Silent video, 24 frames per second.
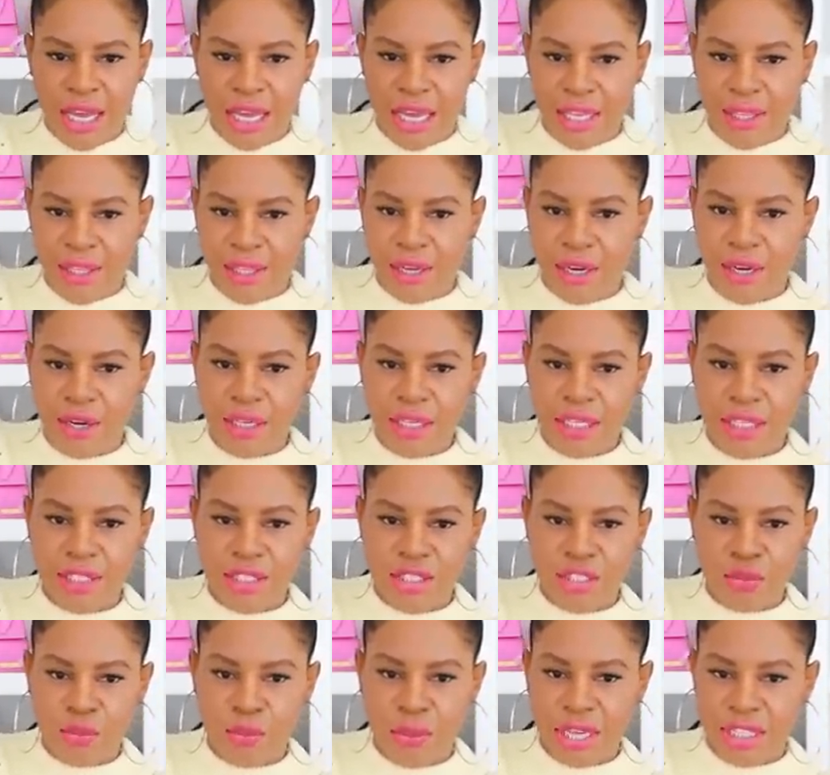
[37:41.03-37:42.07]
in their
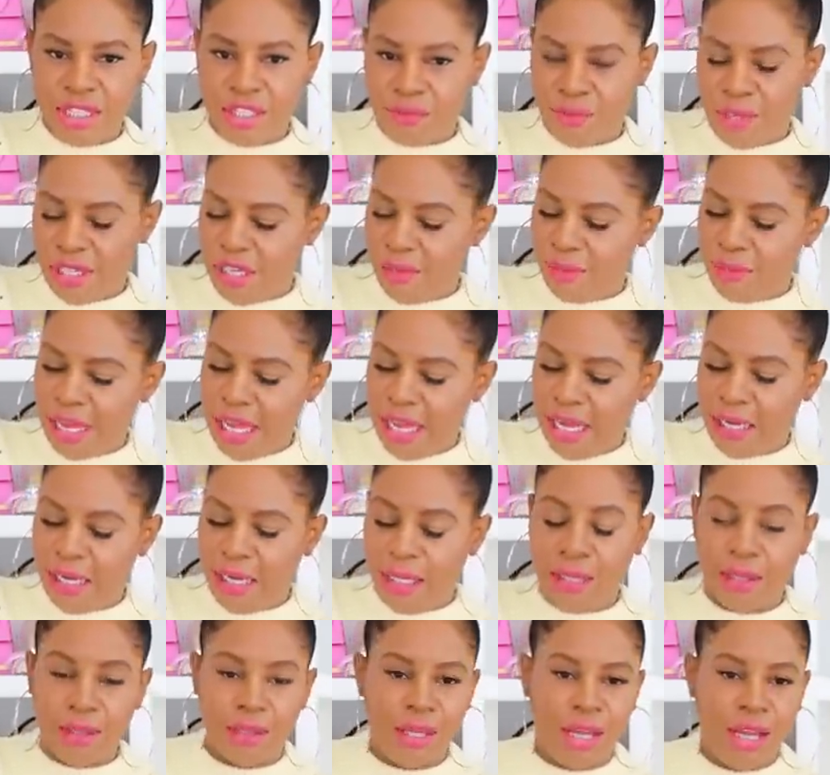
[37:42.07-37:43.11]
East West mini bag.
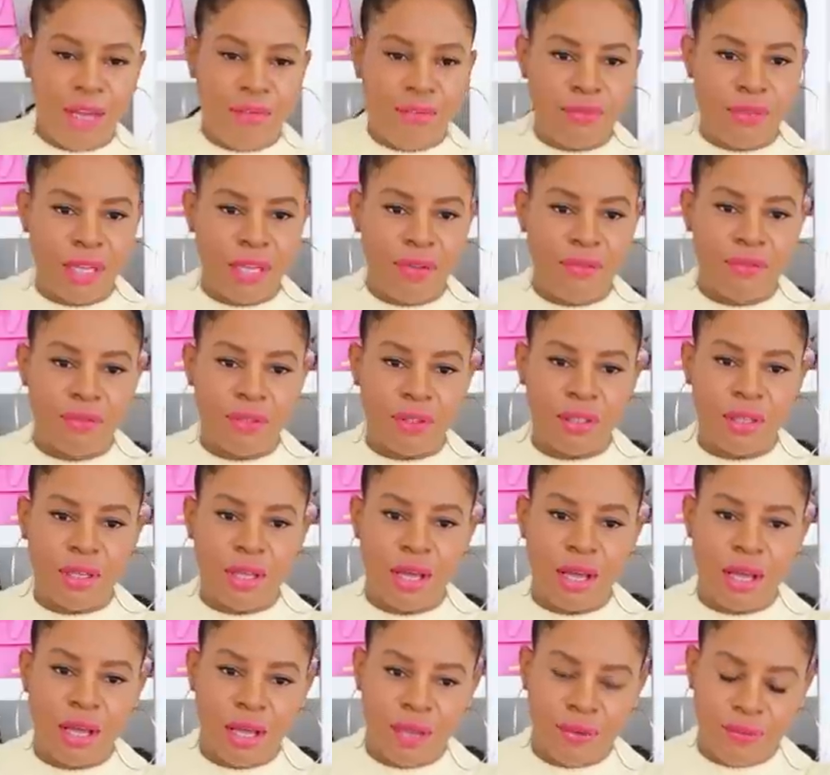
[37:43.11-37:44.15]
I love, love,
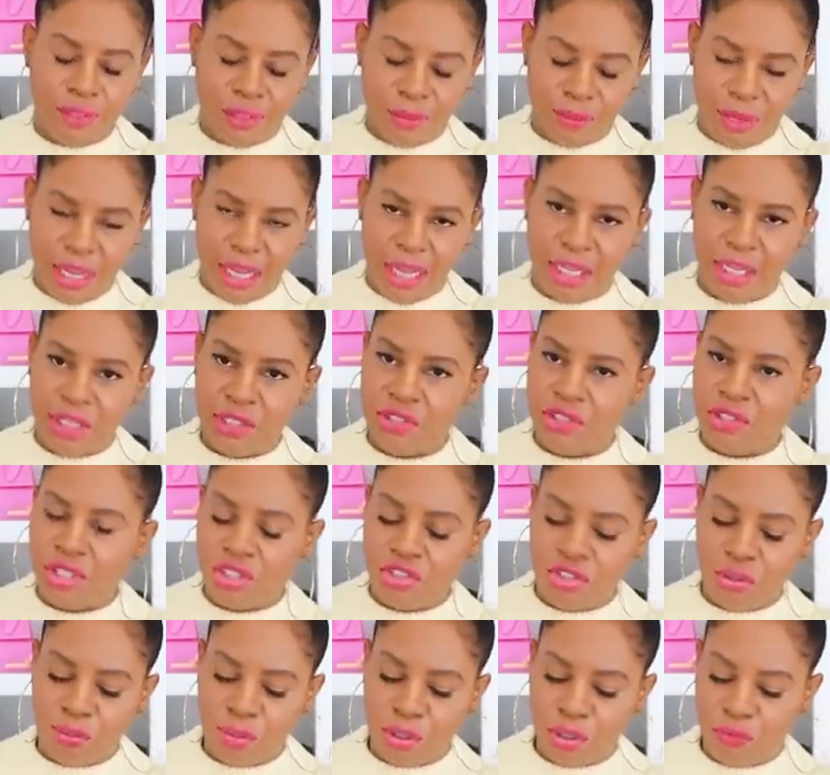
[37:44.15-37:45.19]
love the bag. It's
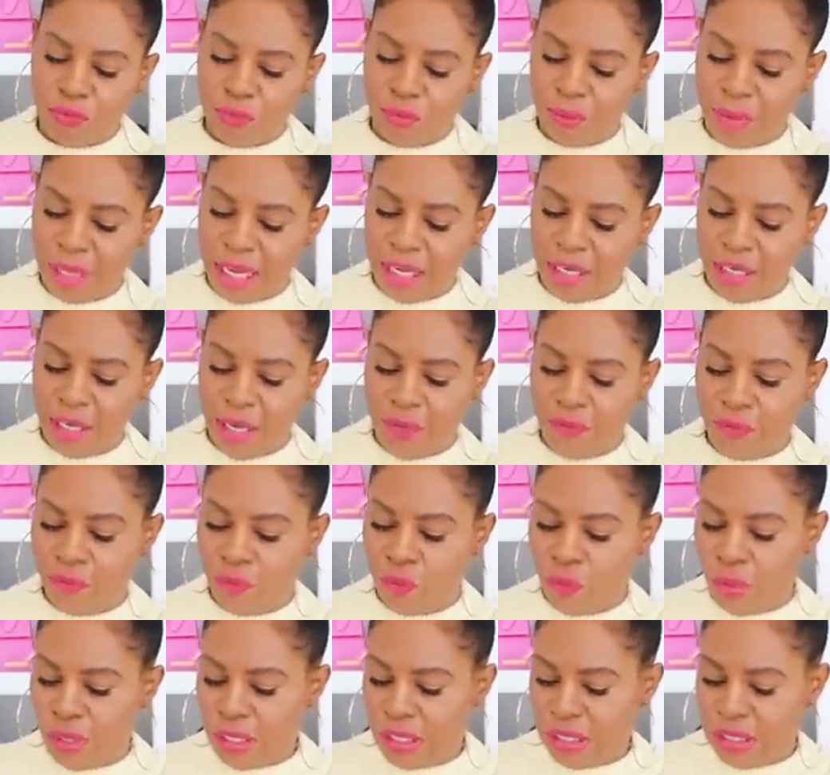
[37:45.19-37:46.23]
such a beautiful bag. I've
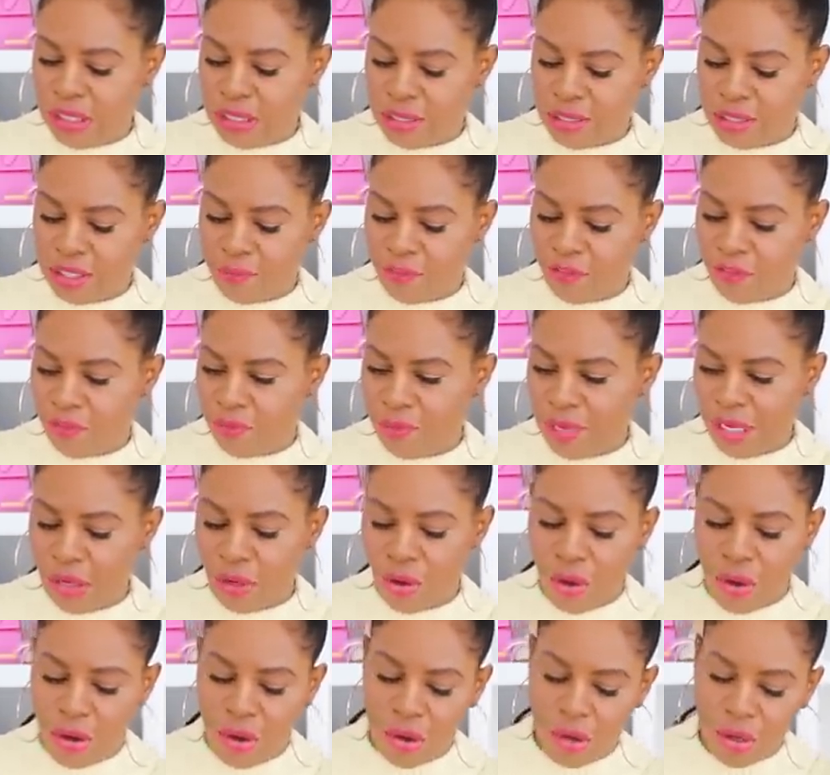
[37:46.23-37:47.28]
worn it in some of my
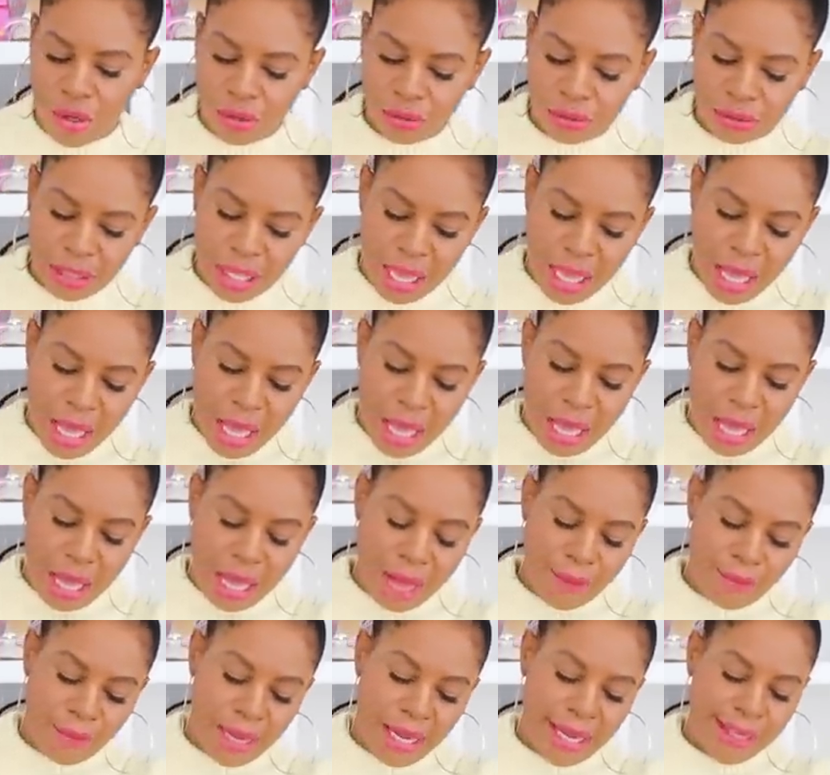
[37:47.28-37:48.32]
hauls.
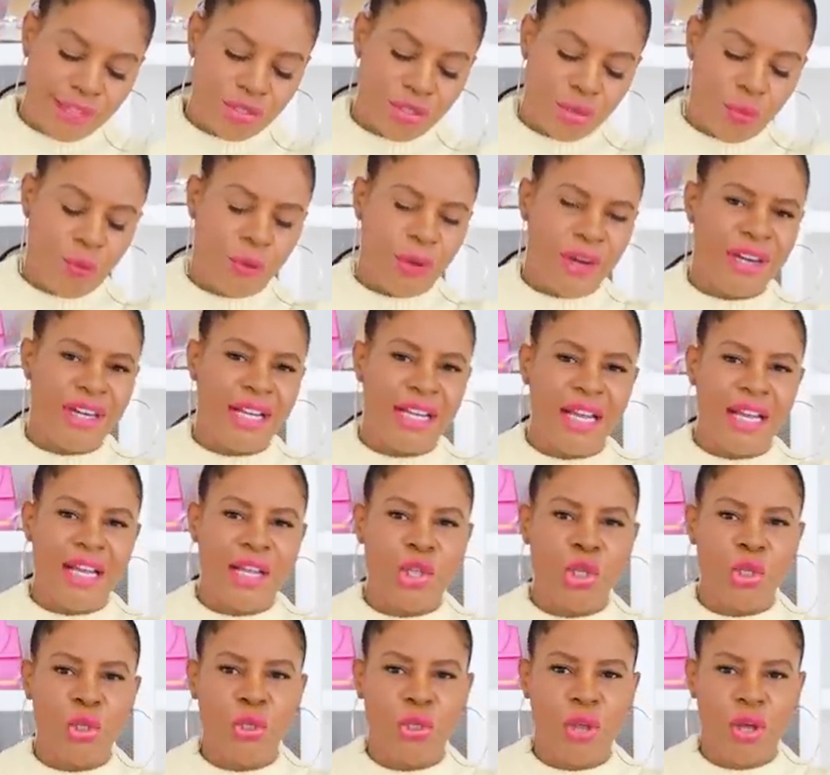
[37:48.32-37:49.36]
Um, I don't wear it
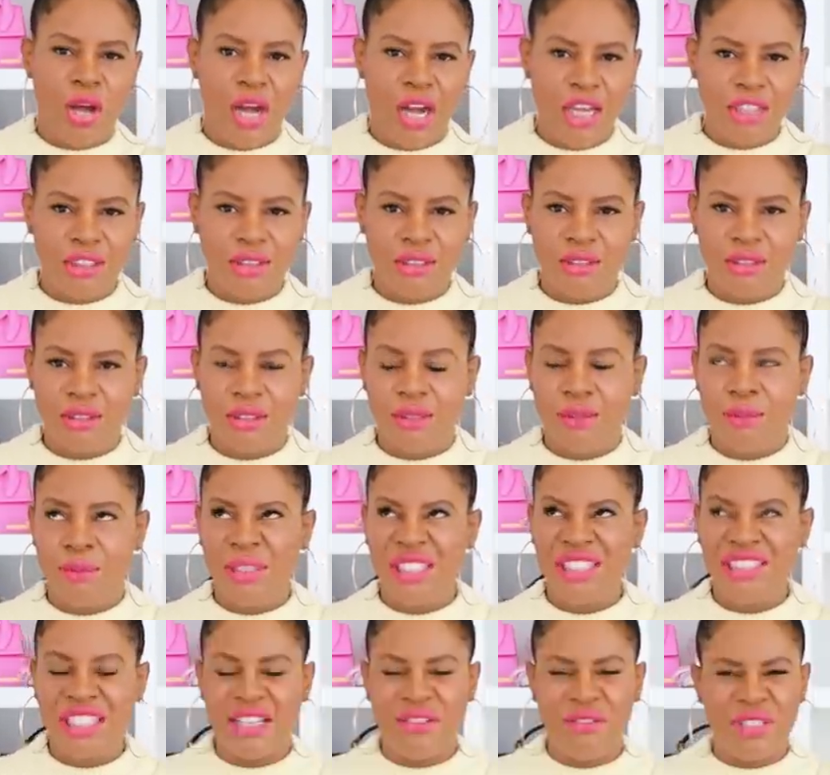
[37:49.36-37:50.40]
a lot
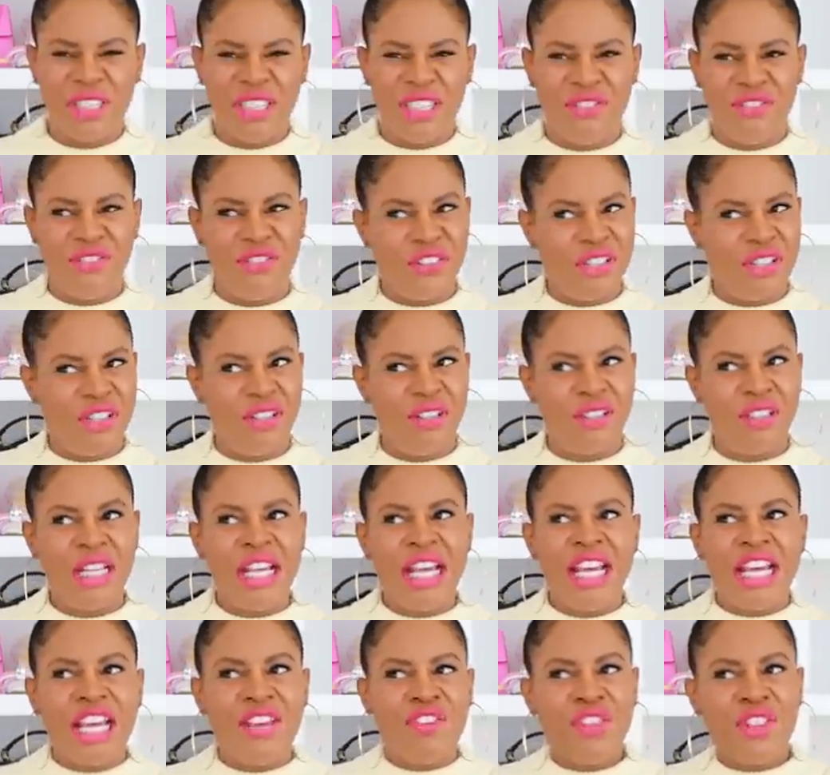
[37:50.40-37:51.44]
because I really feel,
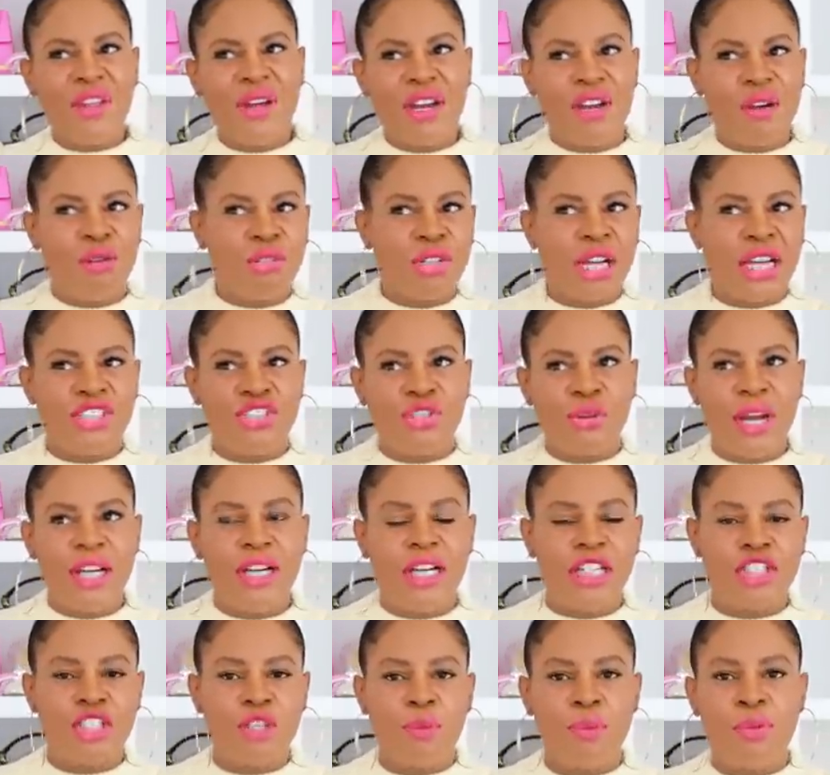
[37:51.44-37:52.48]
even though I don't, I try
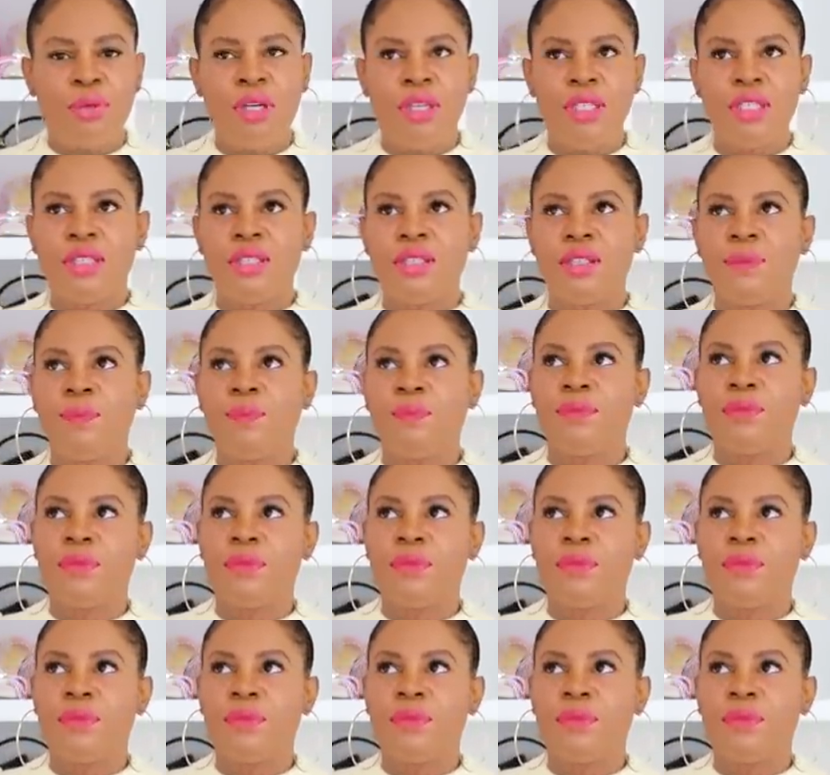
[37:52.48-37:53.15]
not to put